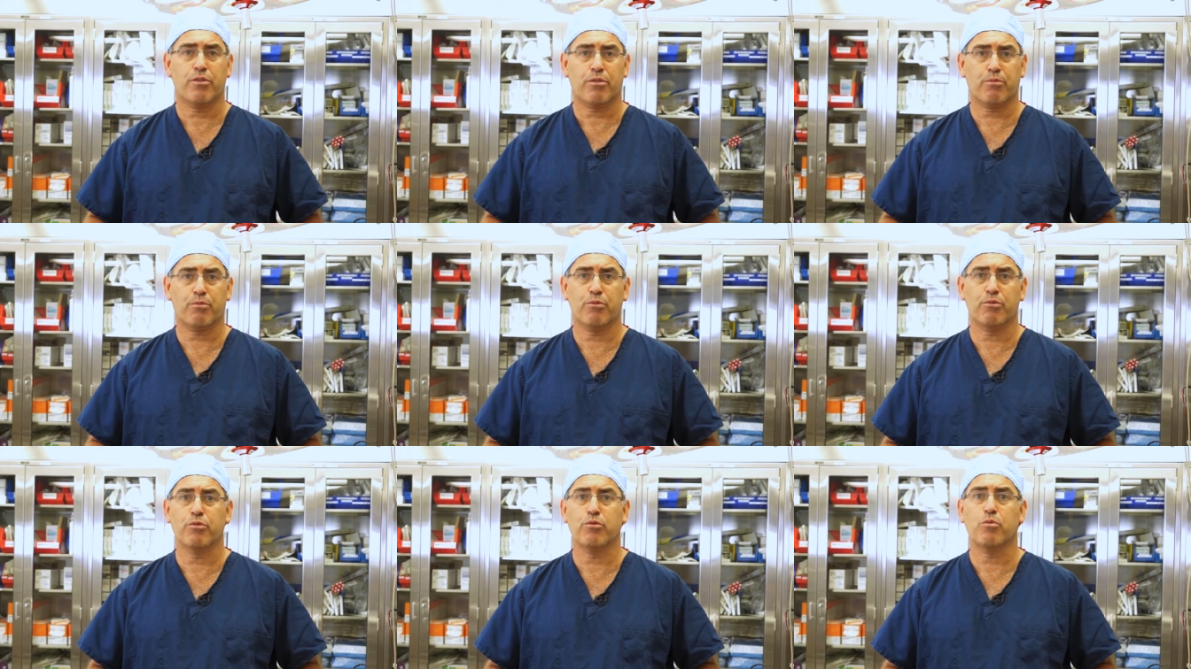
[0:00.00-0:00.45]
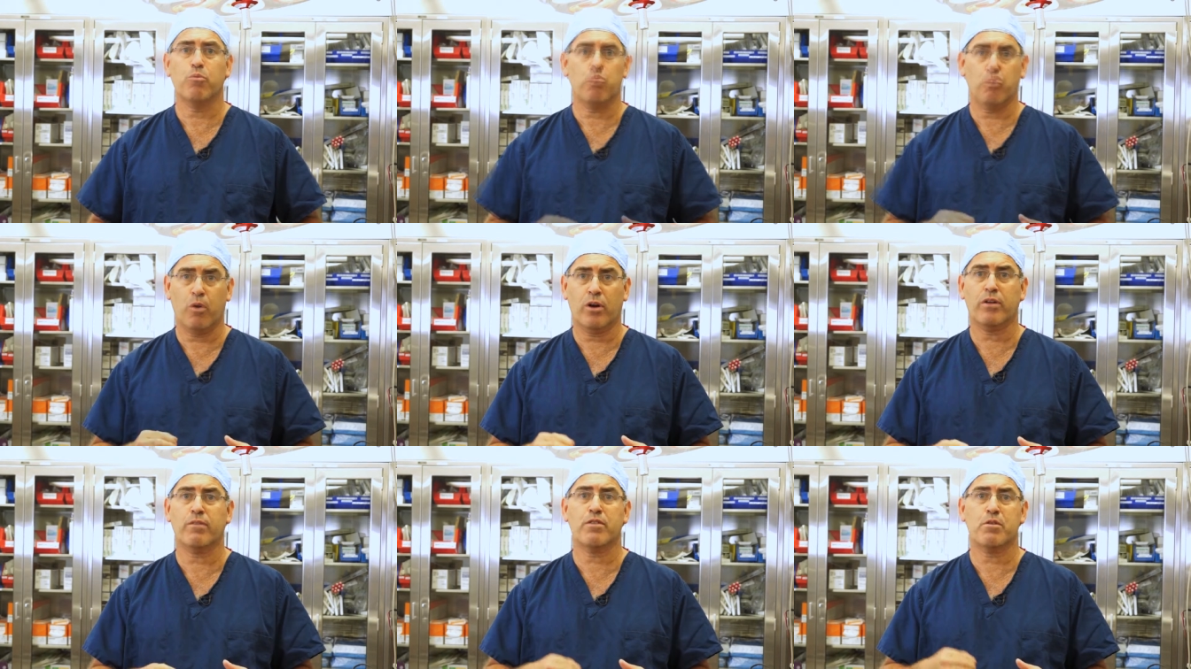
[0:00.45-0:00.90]
through
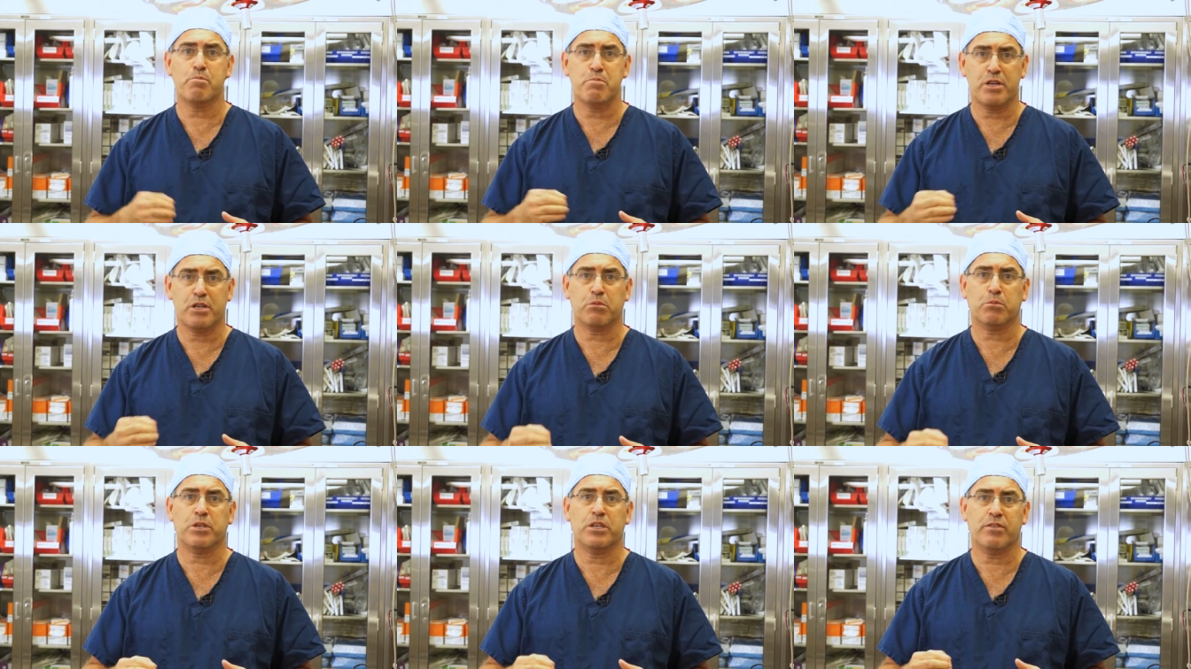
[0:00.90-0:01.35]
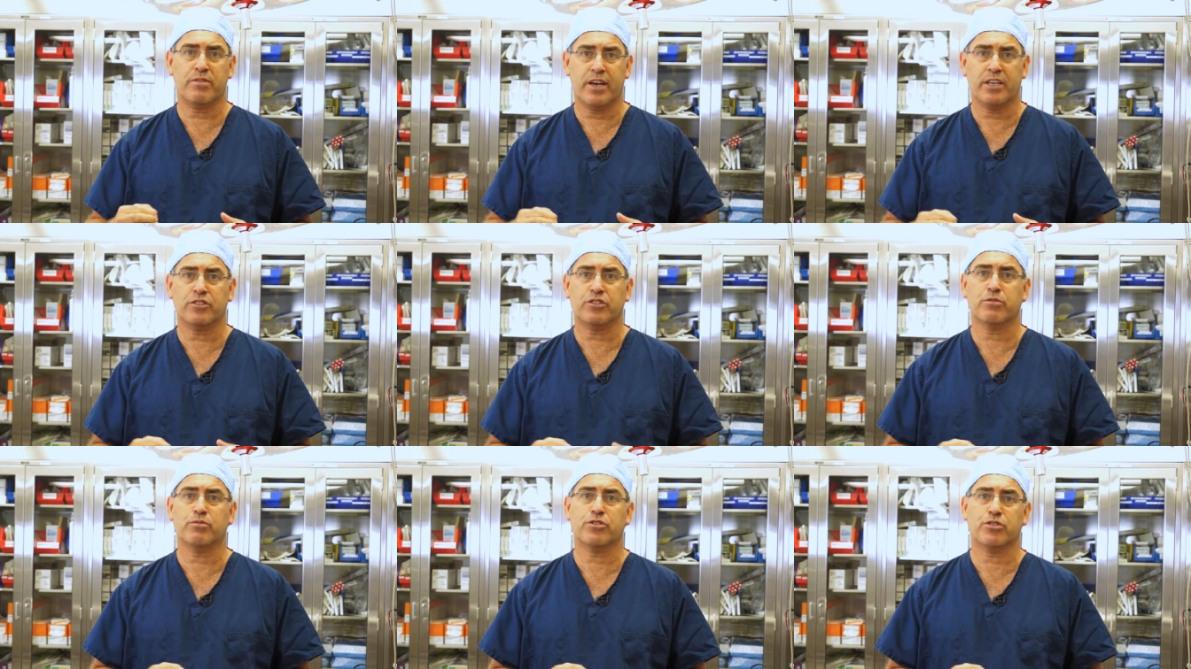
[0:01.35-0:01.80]
one of the minimally
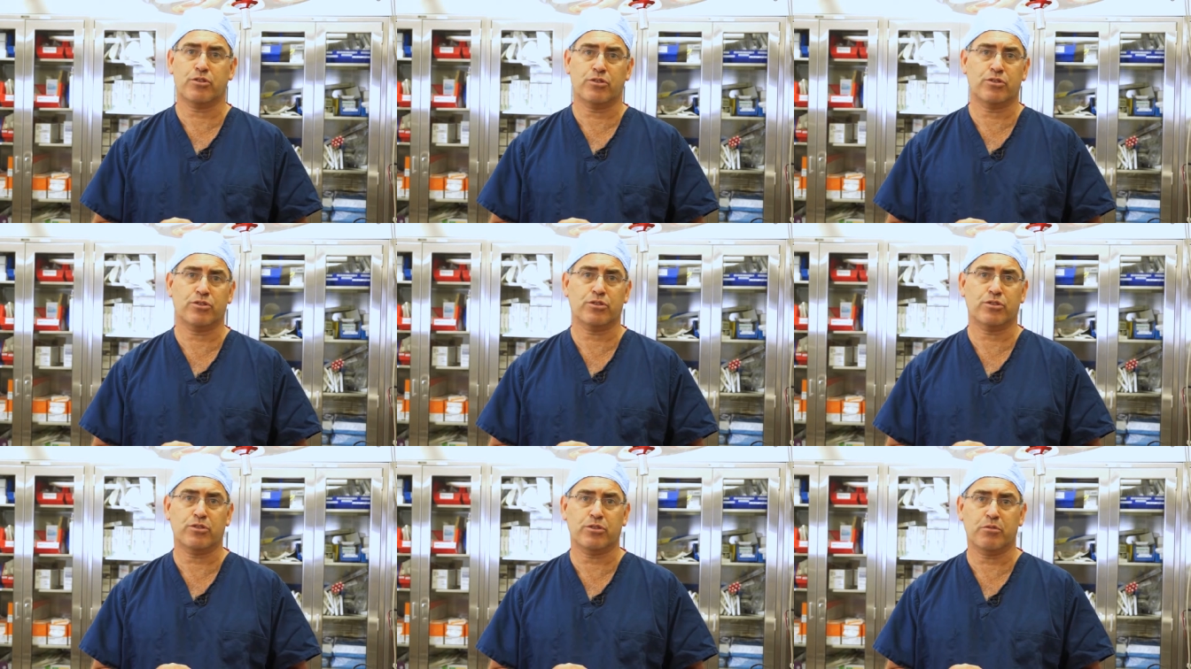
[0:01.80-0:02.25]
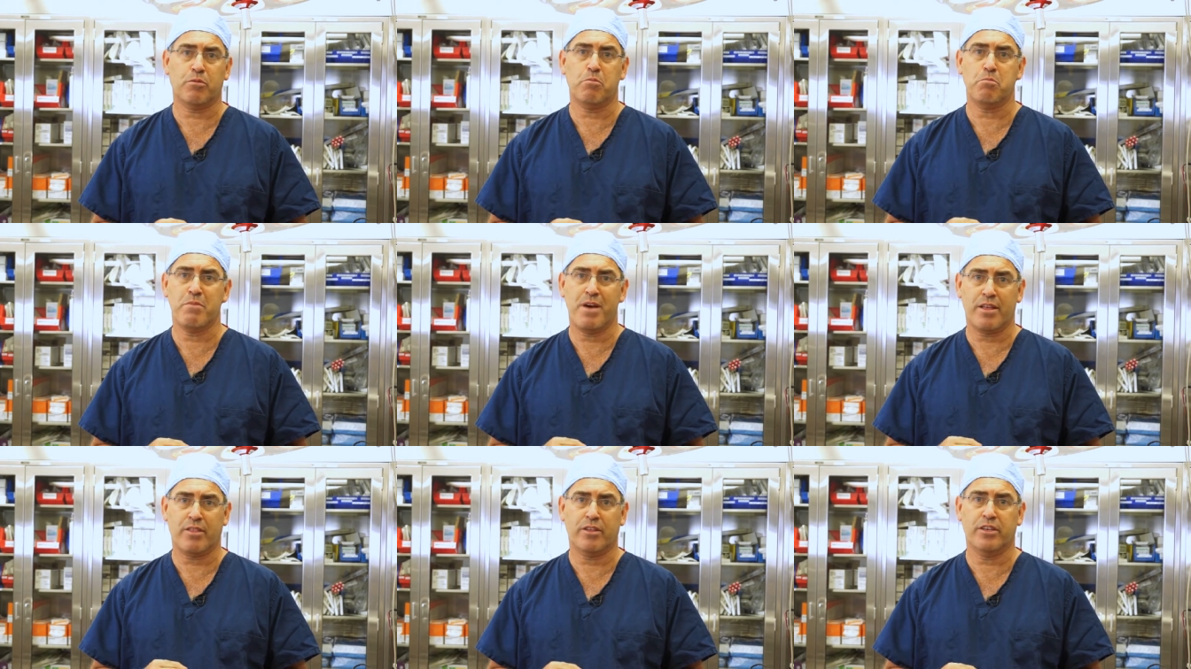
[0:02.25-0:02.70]
invasive surgical
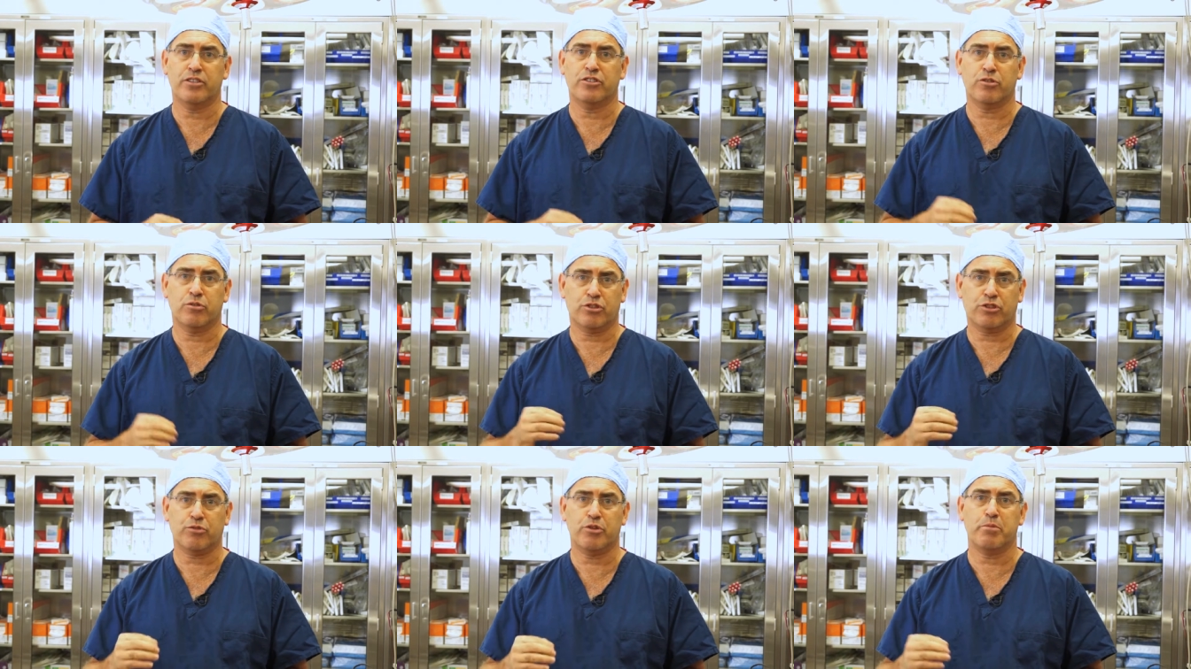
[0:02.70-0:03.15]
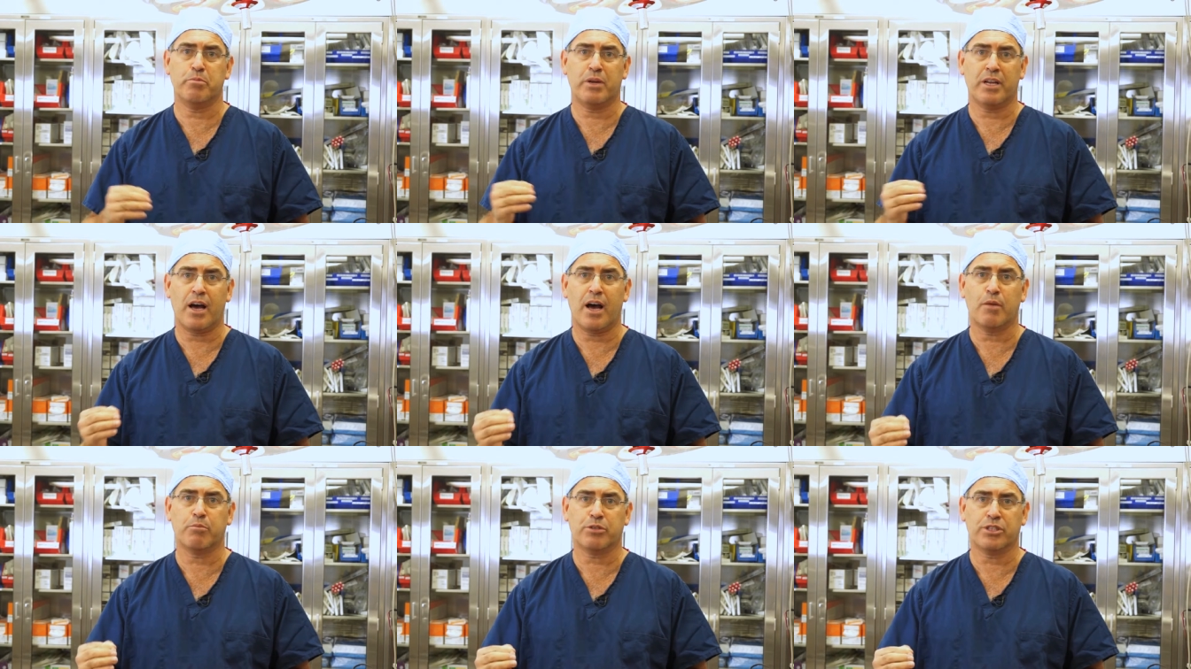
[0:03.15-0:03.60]
methods or
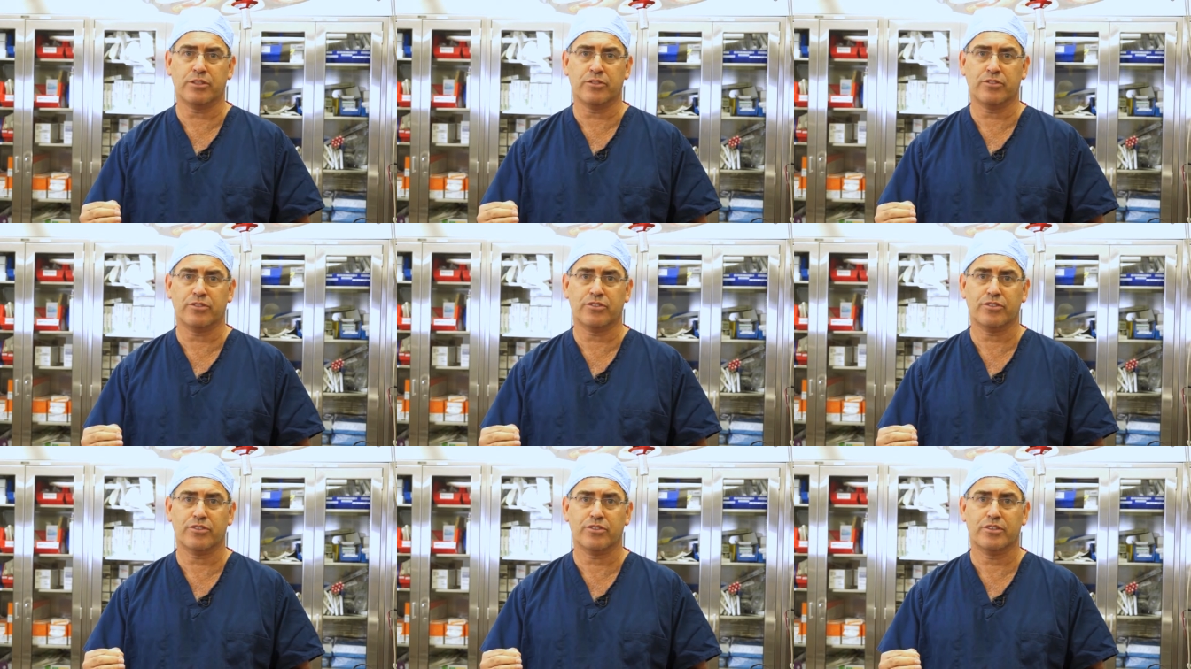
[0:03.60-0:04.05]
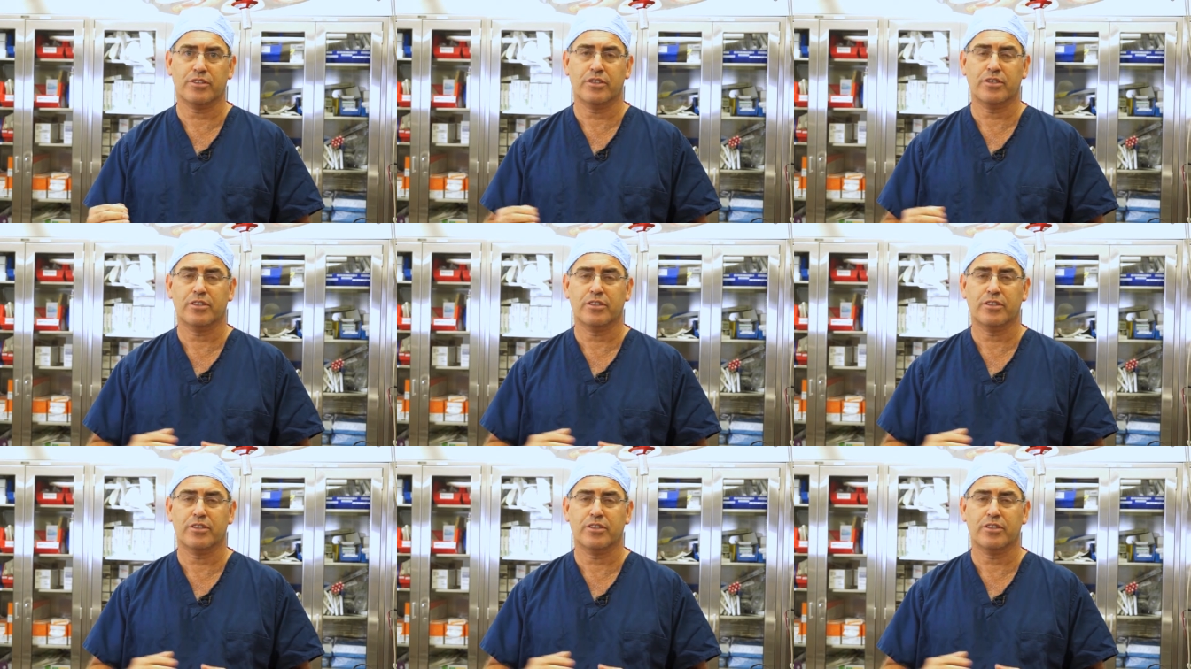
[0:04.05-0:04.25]
treatment options.